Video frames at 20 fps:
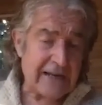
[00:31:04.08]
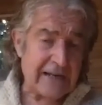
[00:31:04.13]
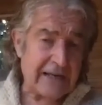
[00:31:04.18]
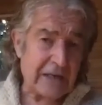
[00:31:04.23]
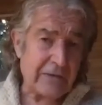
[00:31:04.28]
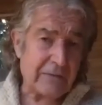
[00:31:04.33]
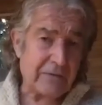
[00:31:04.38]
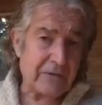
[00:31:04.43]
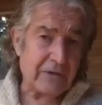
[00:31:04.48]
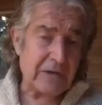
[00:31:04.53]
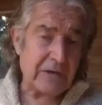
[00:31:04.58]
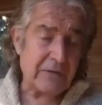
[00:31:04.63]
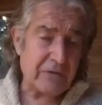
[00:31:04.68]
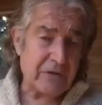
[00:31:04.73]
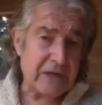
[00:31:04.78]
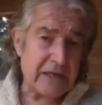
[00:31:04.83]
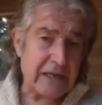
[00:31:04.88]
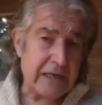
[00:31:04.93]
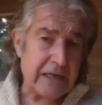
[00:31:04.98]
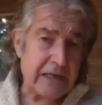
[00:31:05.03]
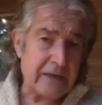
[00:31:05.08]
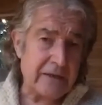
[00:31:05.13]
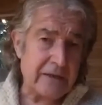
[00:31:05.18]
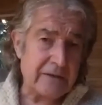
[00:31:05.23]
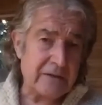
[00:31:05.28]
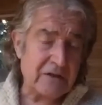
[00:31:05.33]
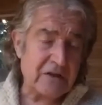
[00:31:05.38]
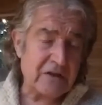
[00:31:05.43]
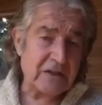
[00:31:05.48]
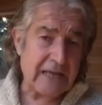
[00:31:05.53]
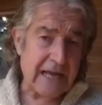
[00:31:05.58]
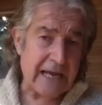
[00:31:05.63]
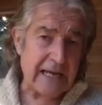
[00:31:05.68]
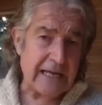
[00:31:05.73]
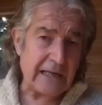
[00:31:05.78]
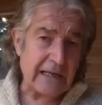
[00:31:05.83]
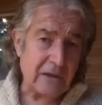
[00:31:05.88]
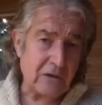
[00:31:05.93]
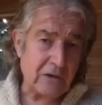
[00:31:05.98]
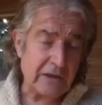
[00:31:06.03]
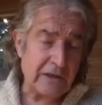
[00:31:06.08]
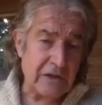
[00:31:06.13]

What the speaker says: of the scale